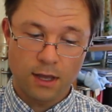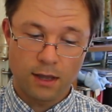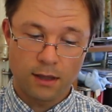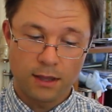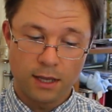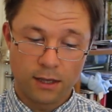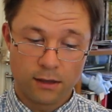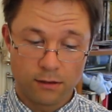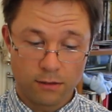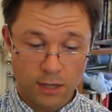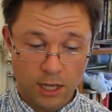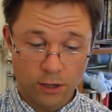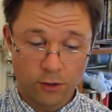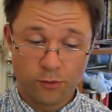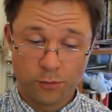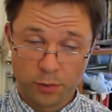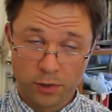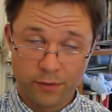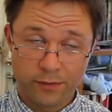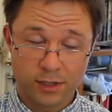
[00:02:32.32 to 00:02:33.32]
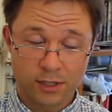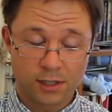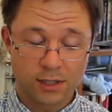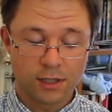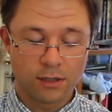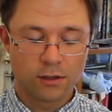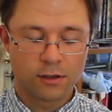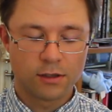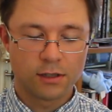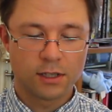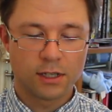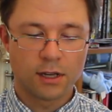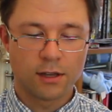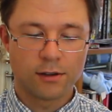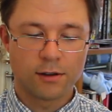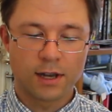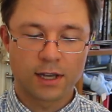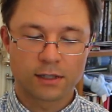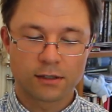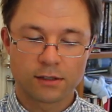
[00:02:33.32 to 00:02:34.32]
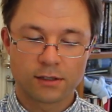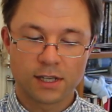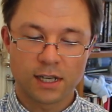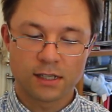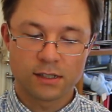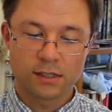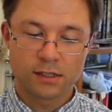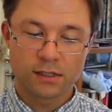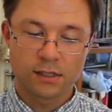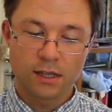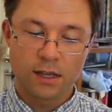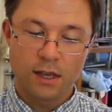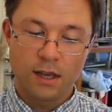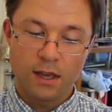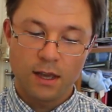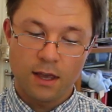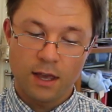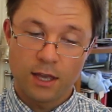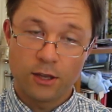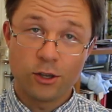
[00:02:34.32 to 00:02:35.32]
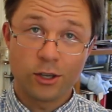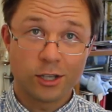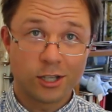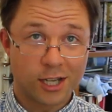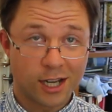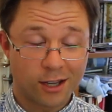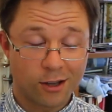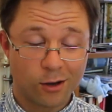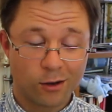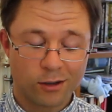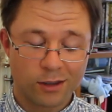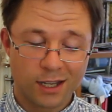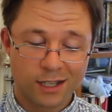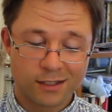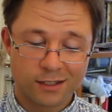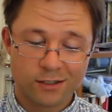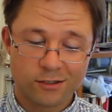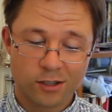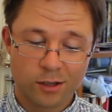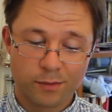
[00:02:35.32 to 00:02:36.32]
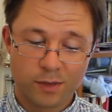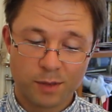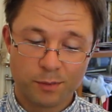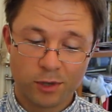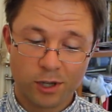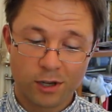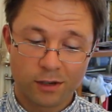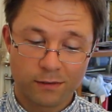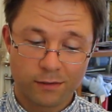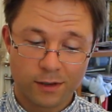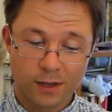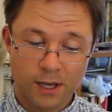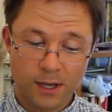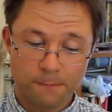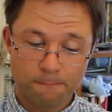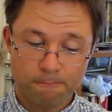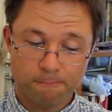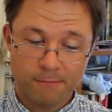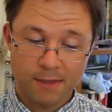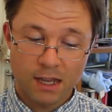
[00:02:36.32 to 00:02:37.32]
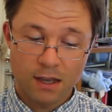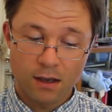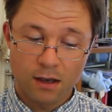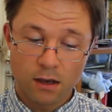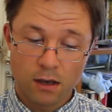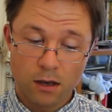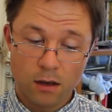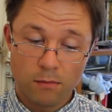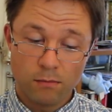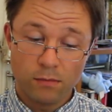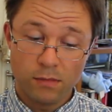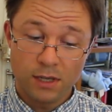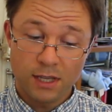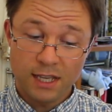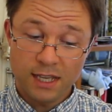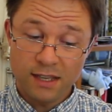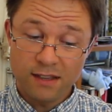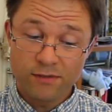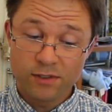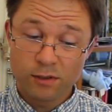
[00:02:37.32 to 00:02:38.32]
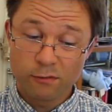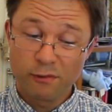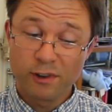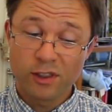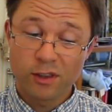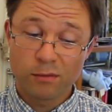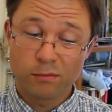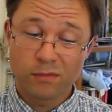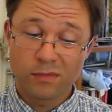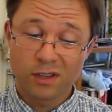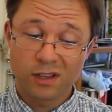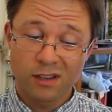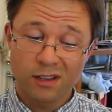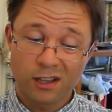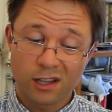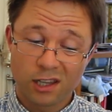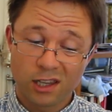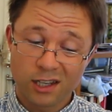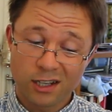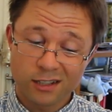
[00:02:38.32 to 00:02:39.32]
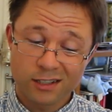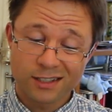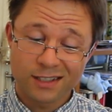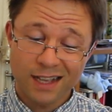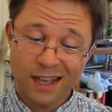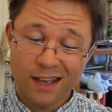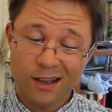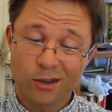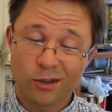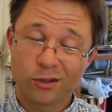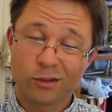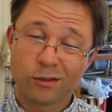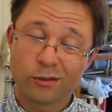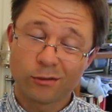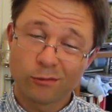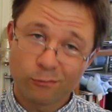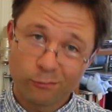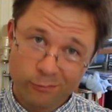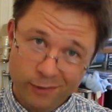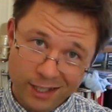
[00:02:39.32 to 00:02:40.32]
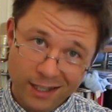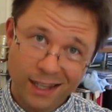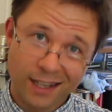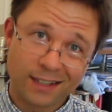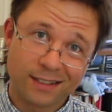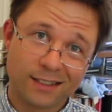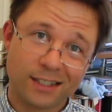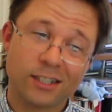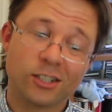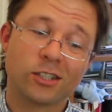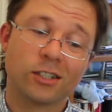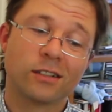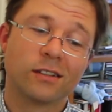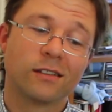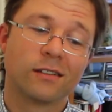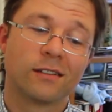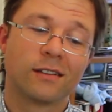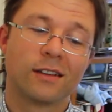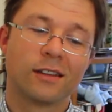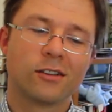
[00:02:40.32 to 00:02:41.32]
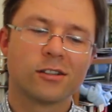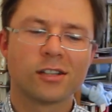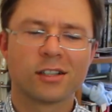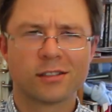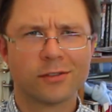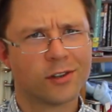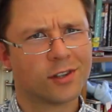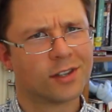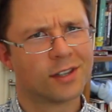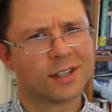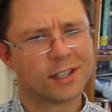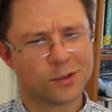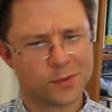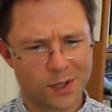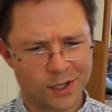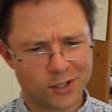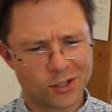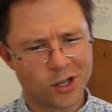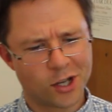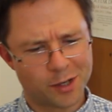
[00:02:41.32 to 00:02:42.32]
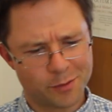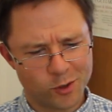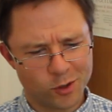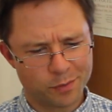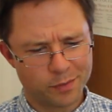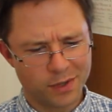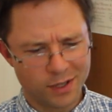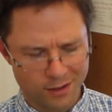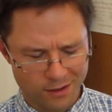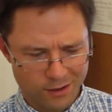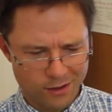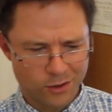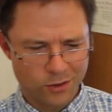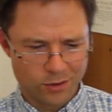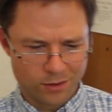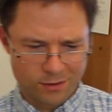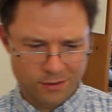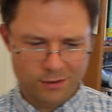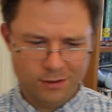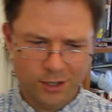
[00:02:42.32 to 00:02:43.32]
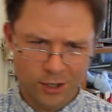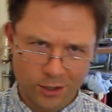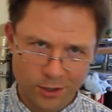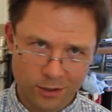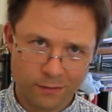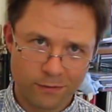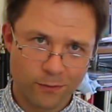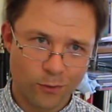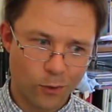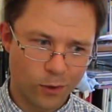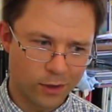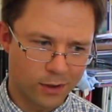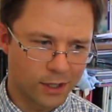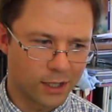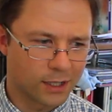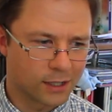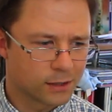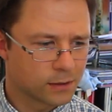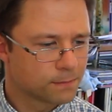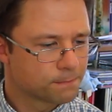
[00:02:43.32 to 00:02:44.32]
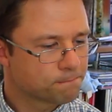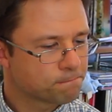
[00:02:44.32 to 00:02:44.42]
that you've previously learned in other exercises. And you can check out lessons on my blog for that. Even rhythm, clear sound, relaxation. And there's lots of other things we could talk about, but it's a good 4 things.